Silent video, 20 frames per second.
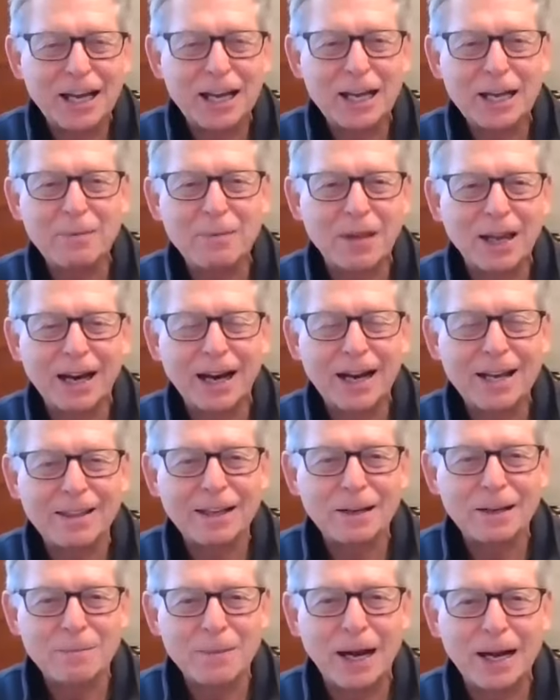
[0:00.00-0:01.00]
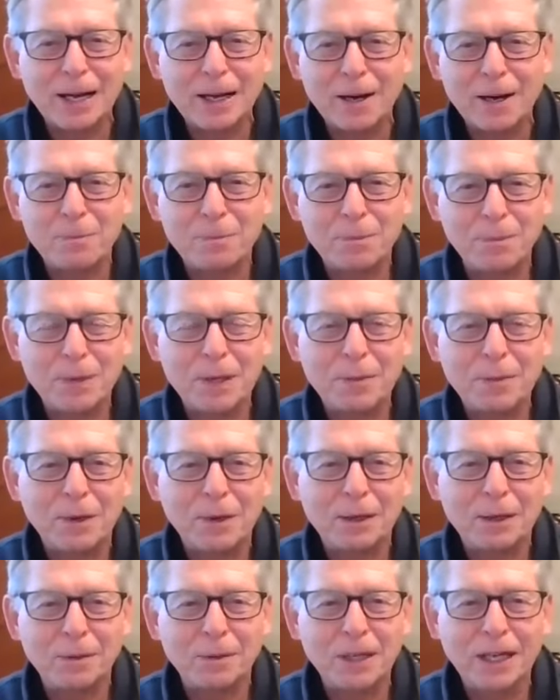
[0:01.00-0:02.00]
hymn that I think might be
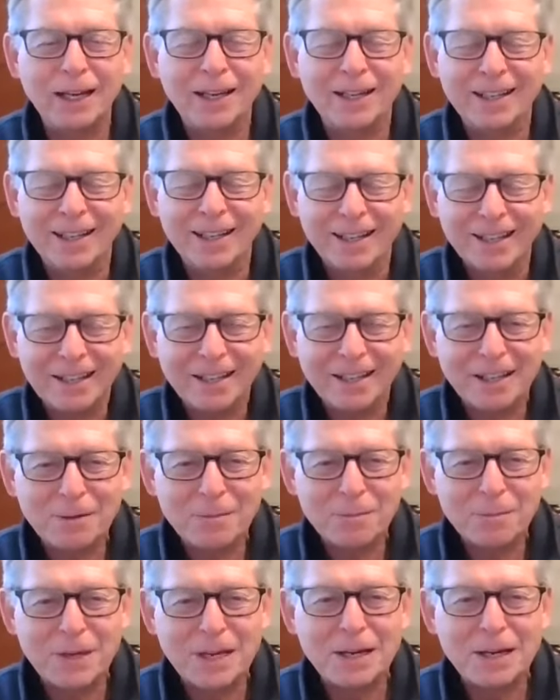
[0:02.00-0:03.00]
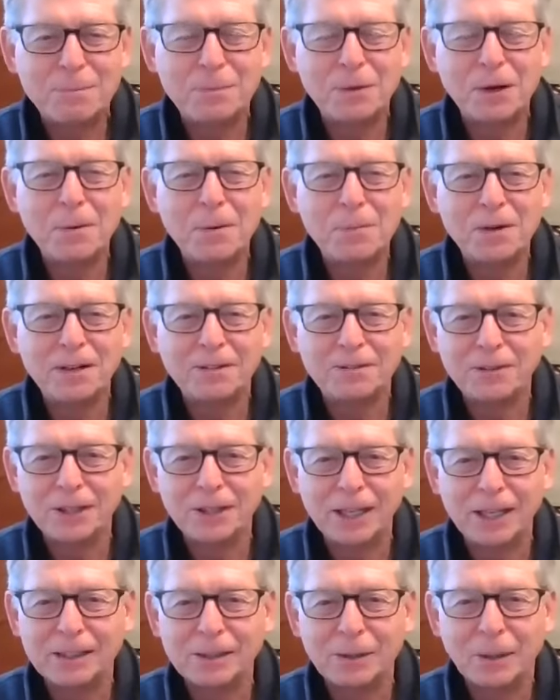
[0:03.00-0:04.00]
appropriate for
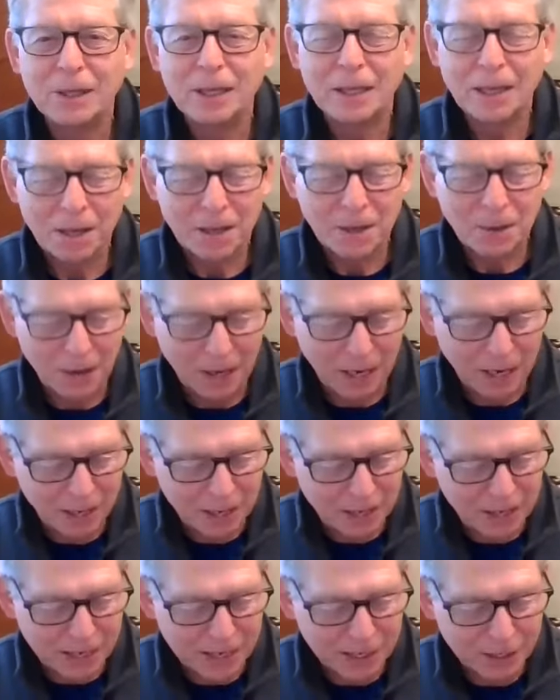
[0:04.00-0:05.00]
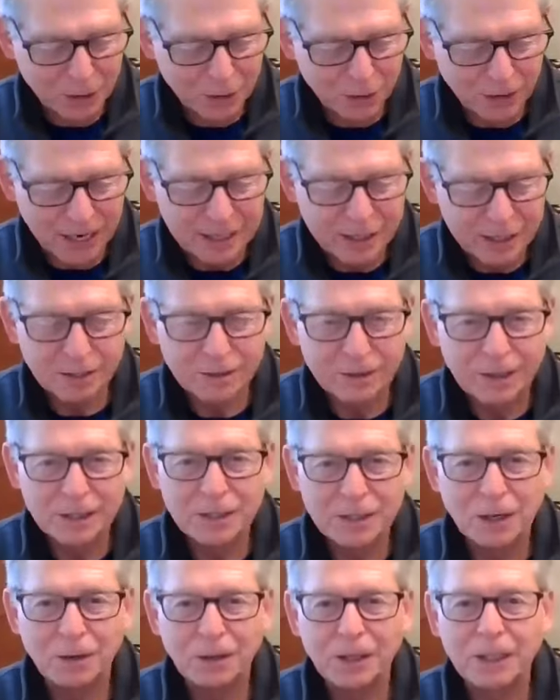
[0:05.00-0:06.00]
this. In Christ there
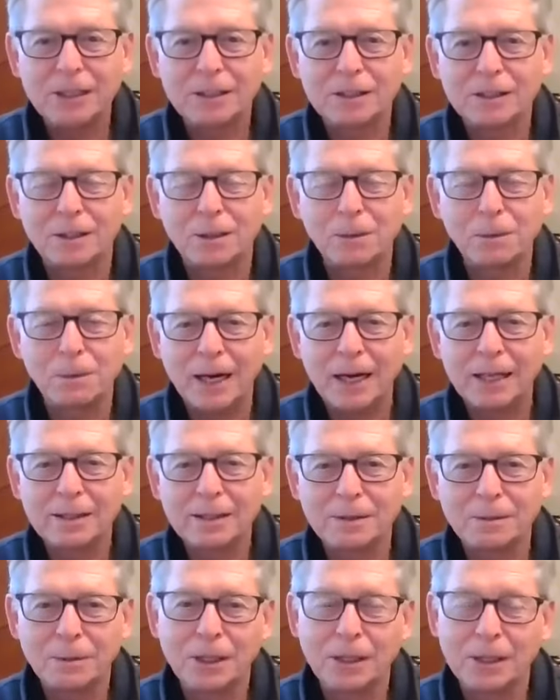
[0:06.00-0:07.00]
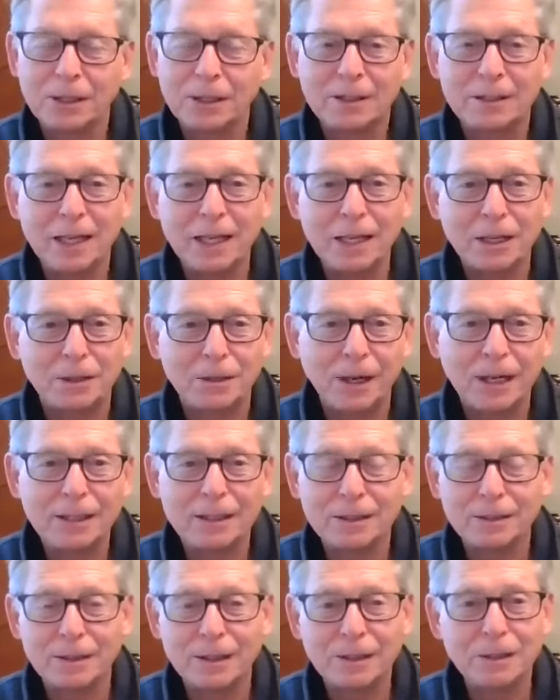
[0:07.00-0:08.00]
is no east or west. We could say in
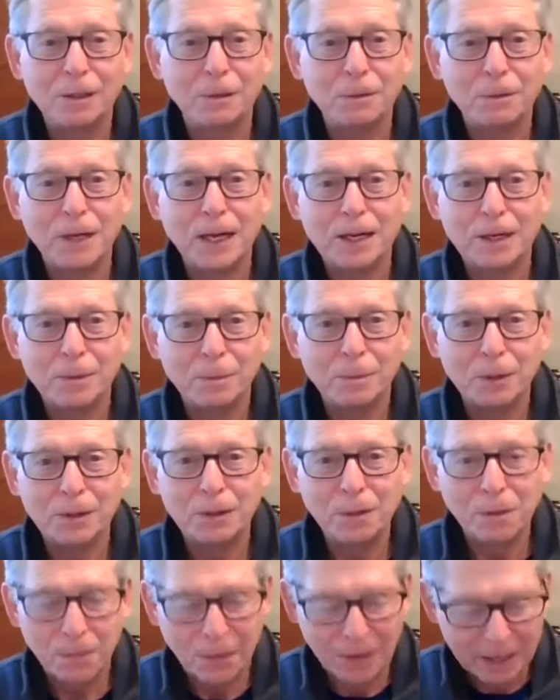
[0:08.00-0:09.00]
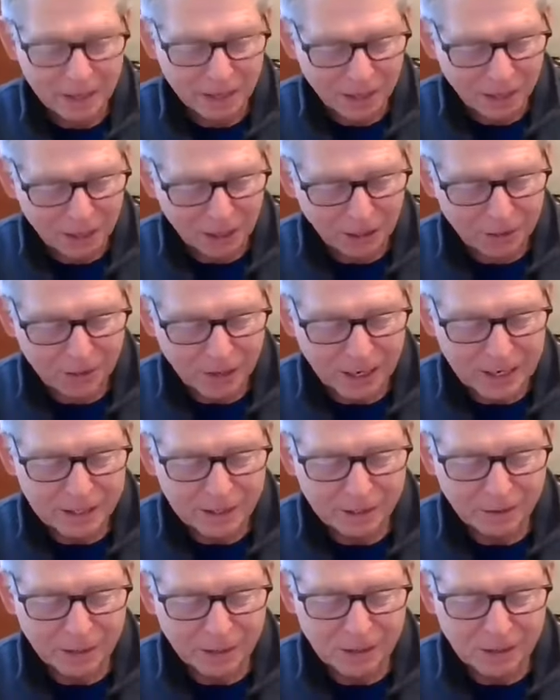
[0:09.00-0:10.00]
Christ there is no red or blue. In
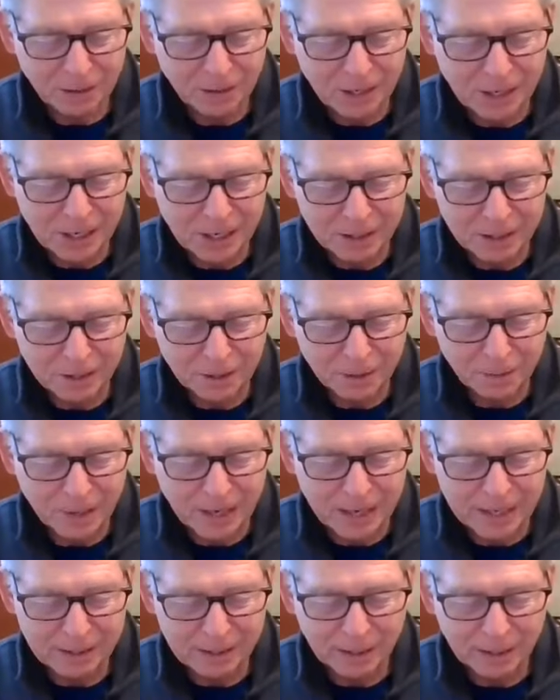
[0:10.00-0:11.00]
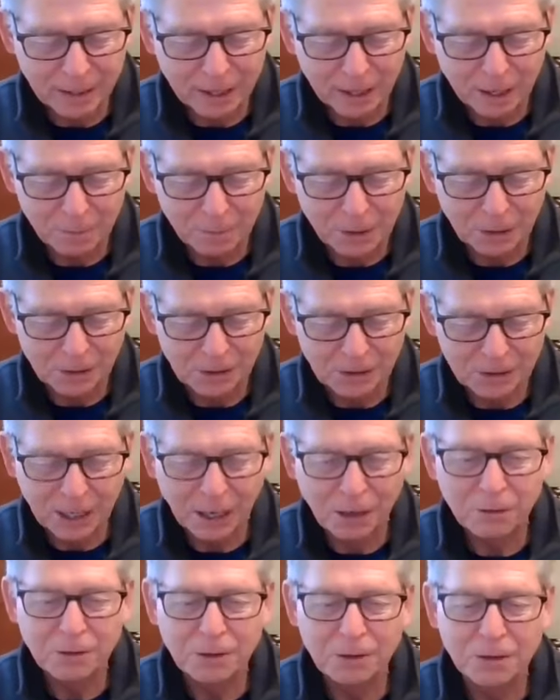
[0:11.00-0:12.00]
Christ there is no east or west, in him no
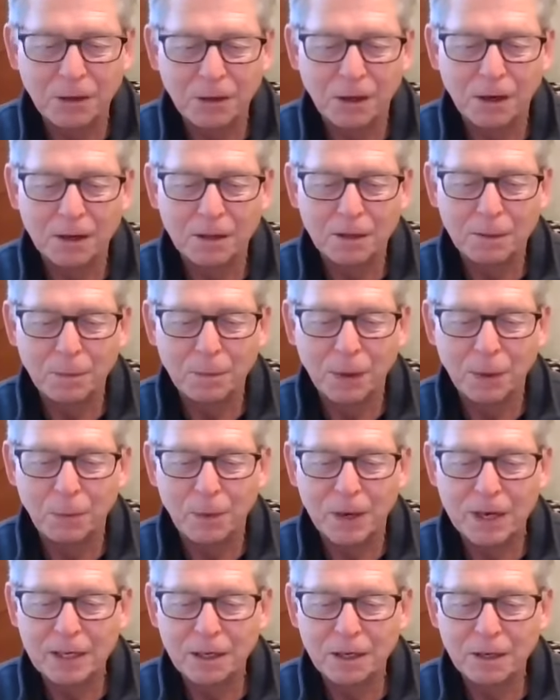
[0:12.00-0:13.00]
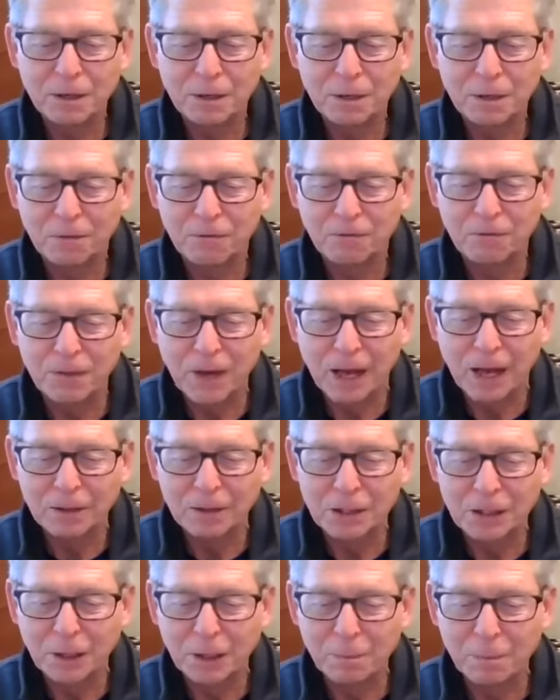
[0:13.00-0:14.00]
south or north, but one
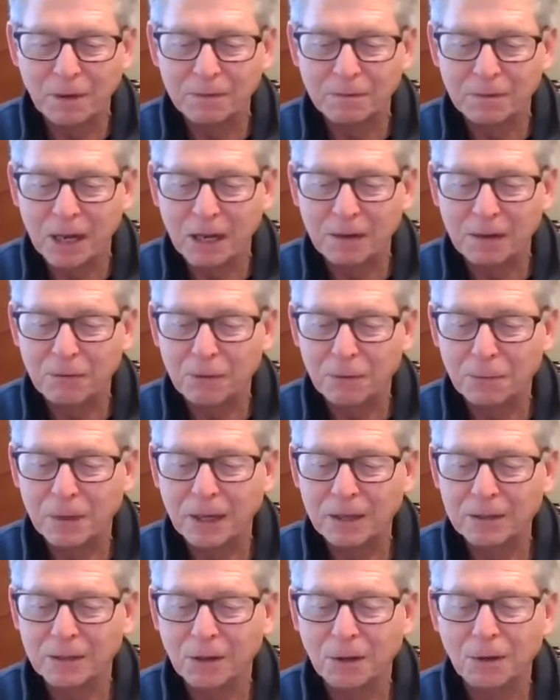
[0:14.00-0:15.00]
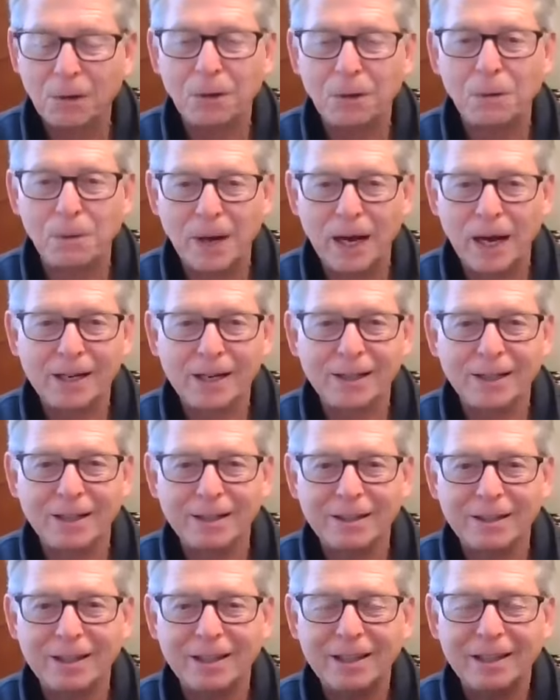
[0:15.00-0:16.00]
fellowship of love throughout the whole wide
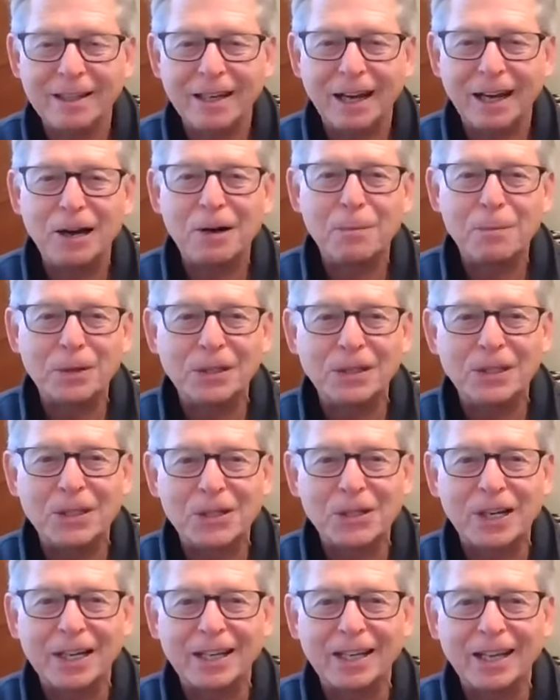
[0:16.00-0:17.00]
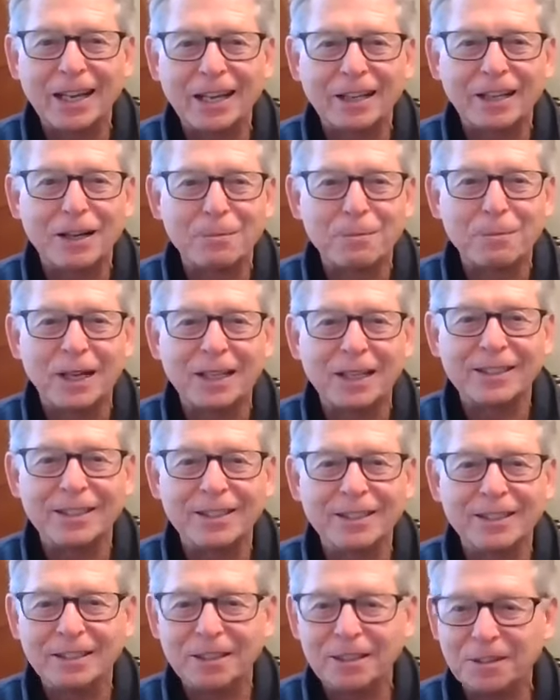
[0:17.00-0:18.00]
earth. I hope you enjoy today. God bless
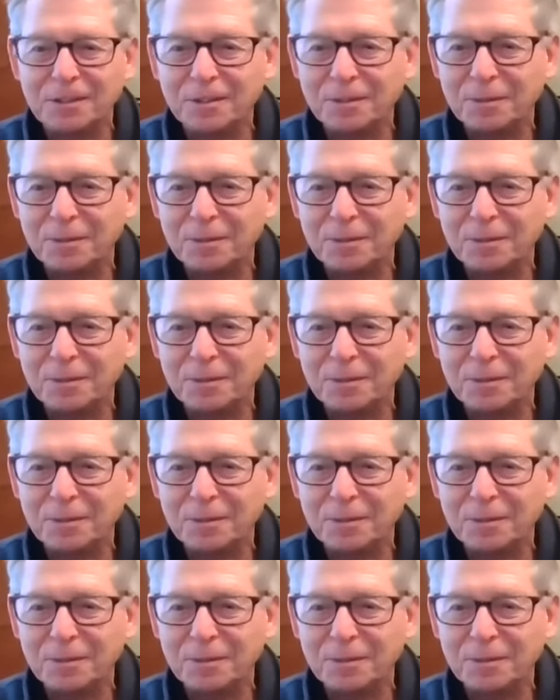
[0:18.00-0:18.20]
you.